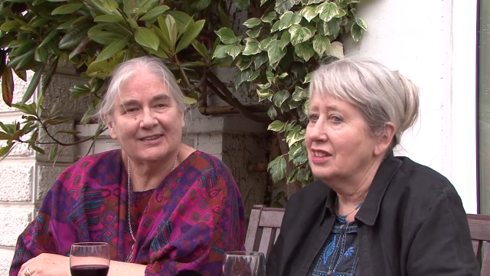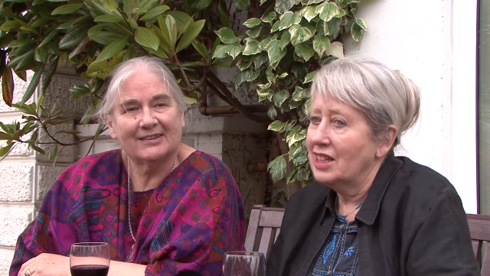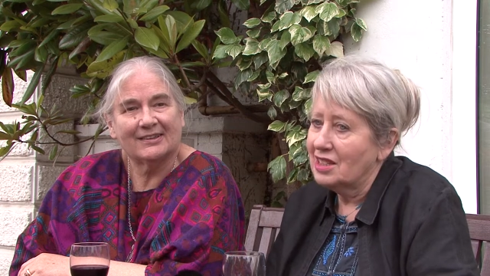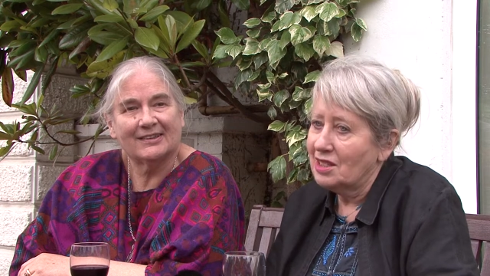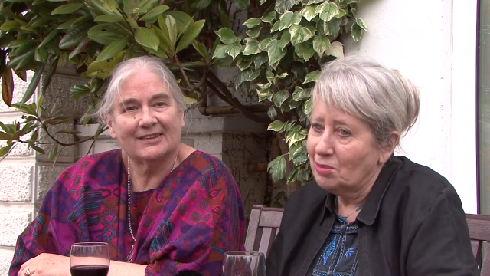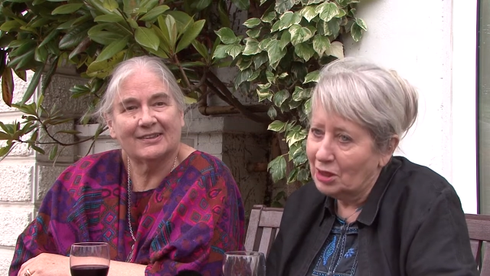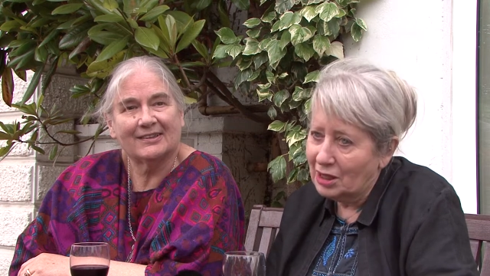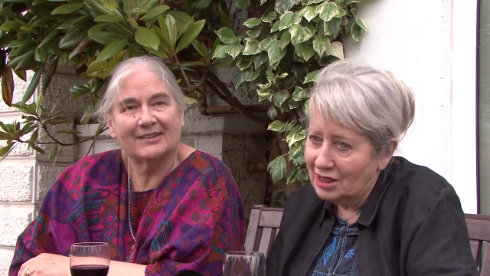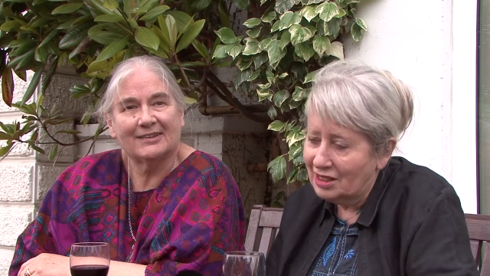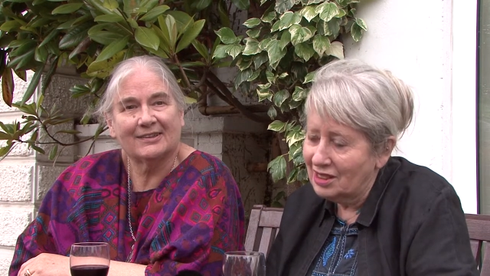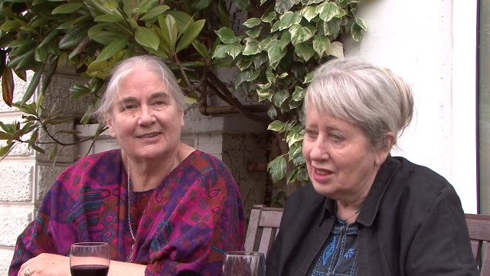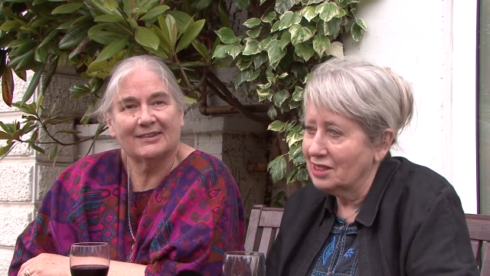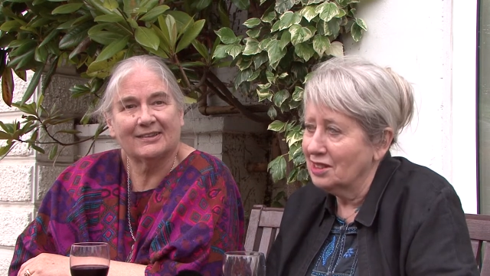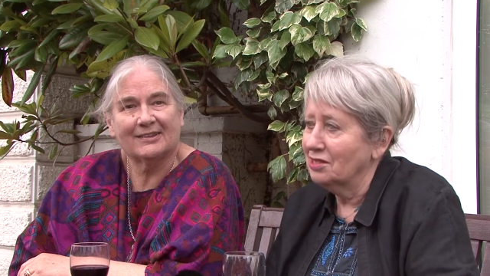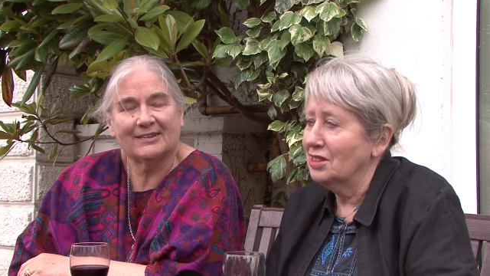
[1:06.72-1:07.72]
Speaker 1: as we had
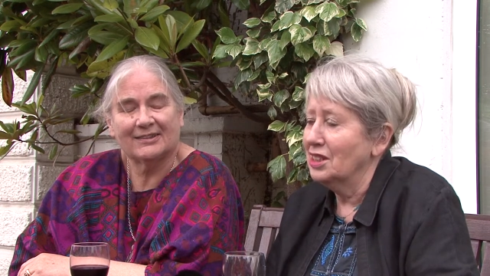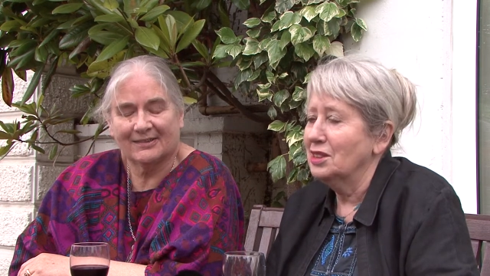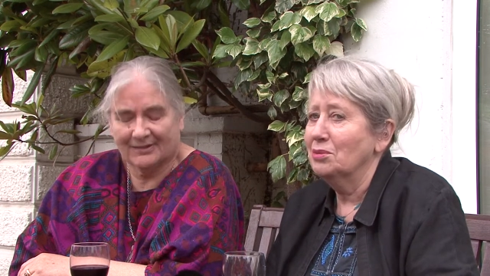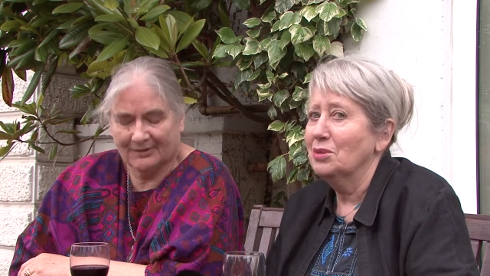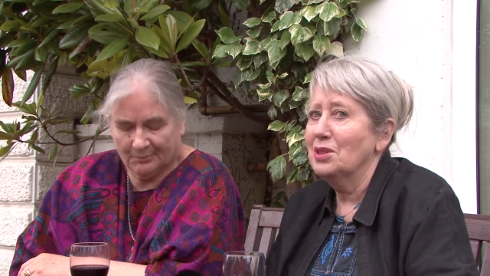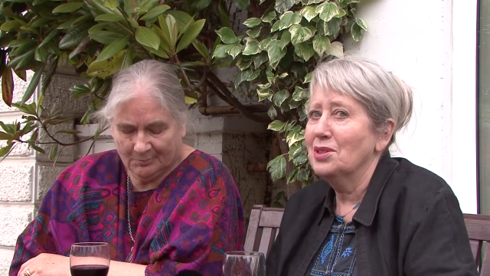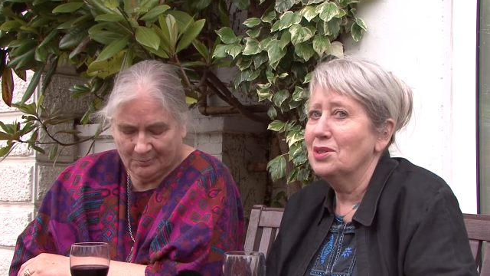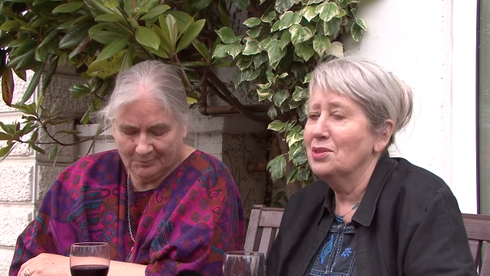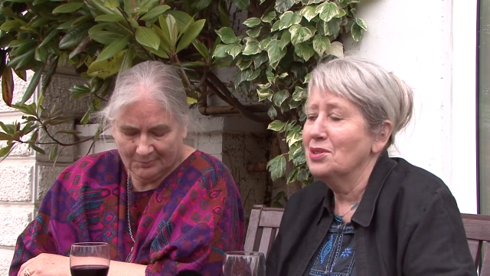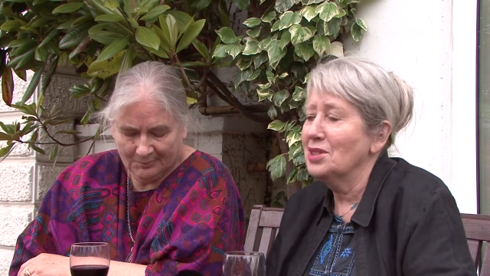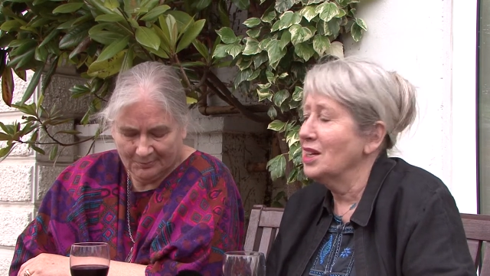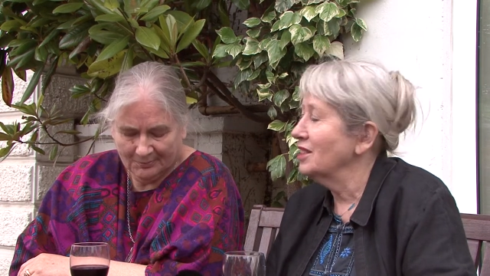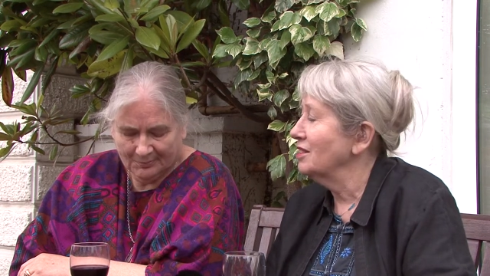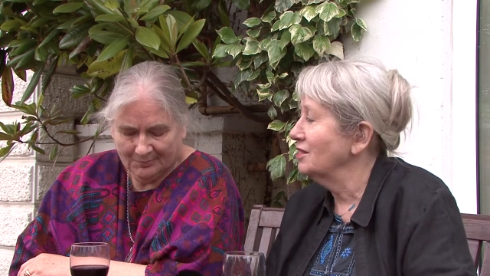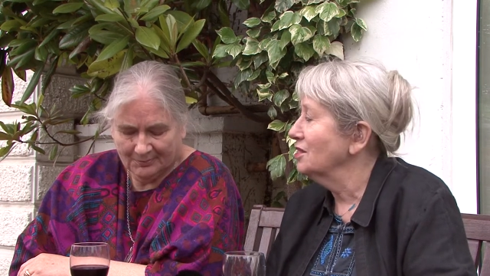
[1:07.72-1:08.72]
dug around with
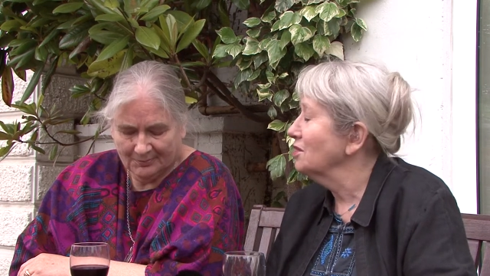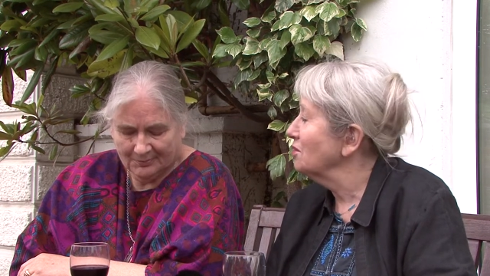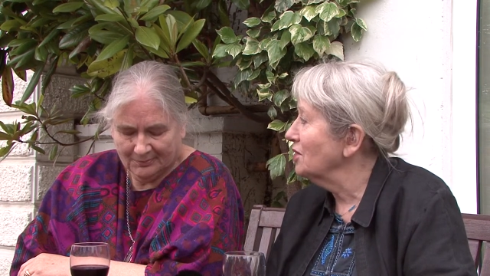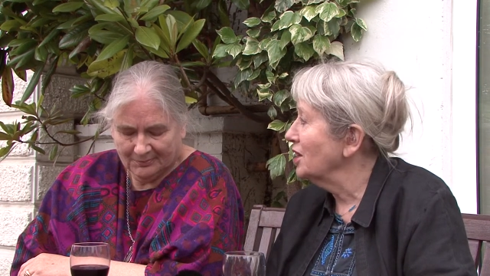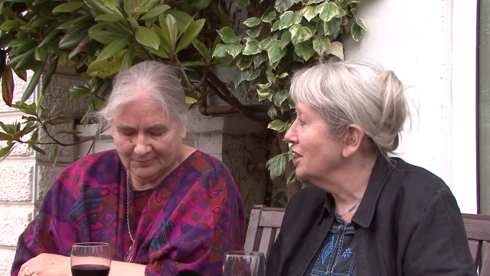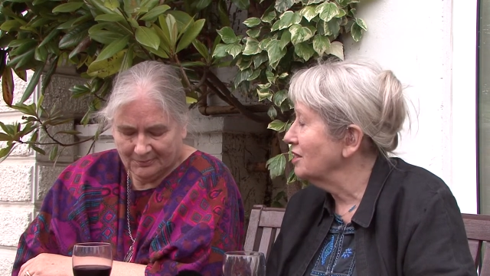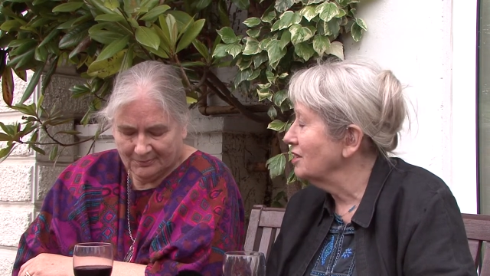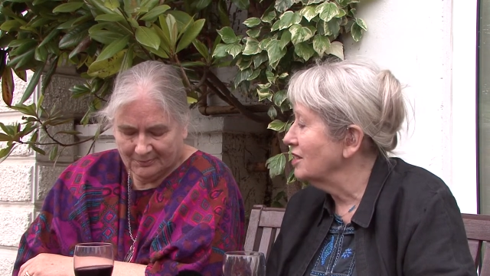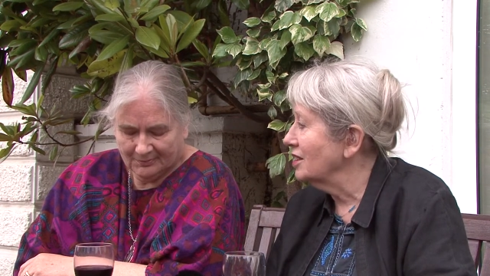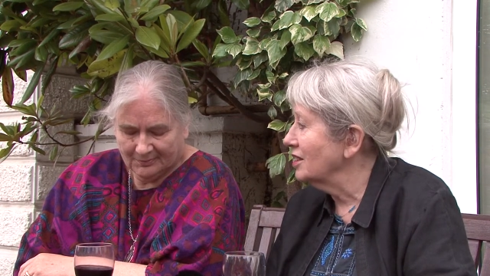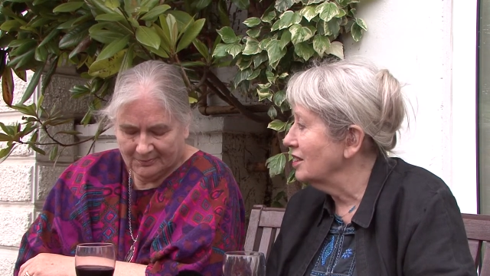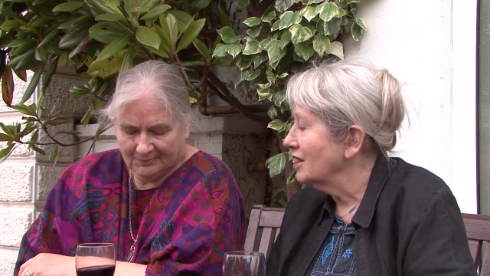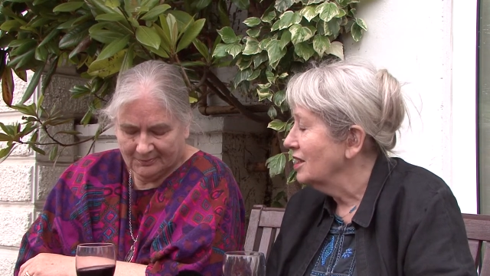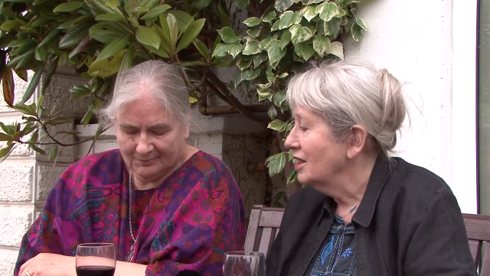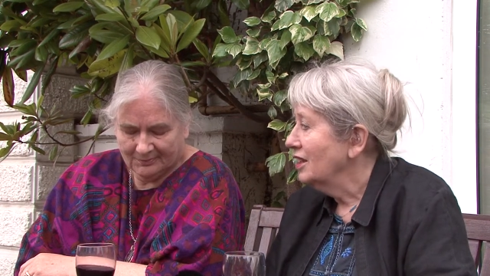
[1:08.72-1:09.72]
Susanna, and found that
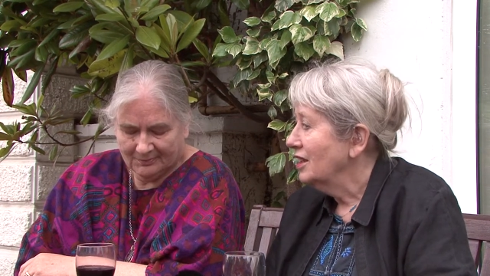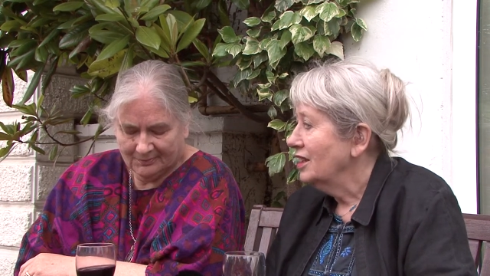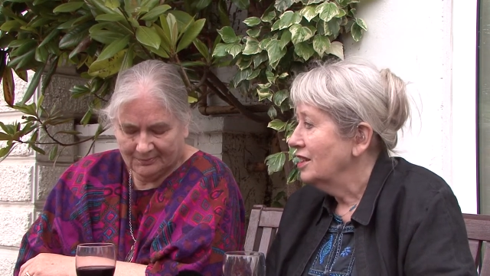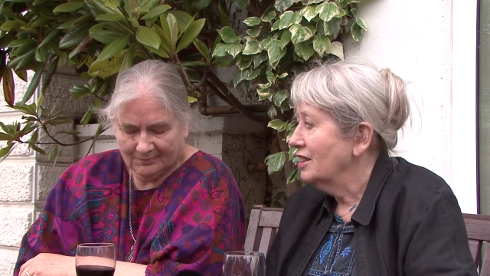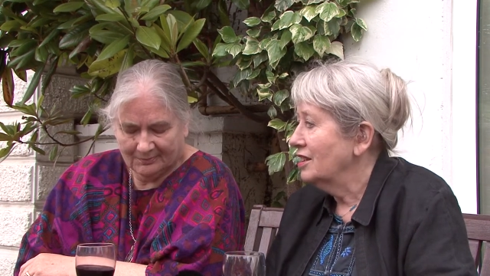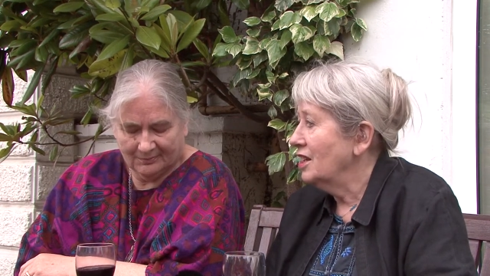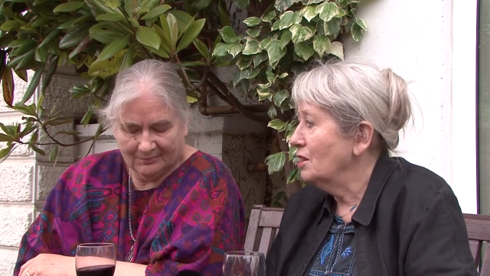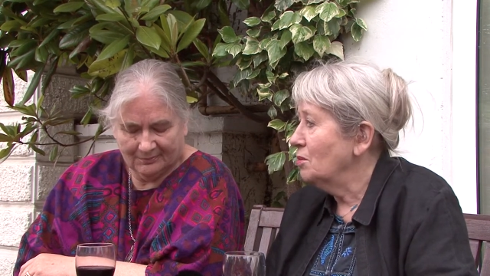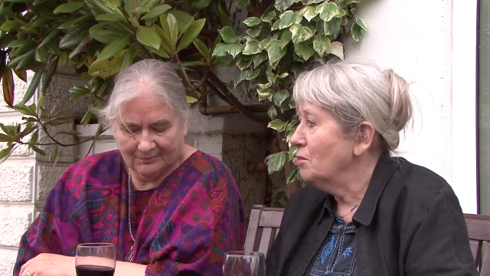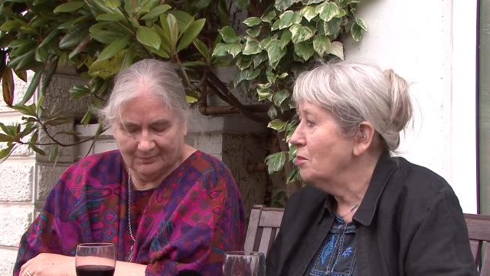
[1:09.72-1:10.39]
they were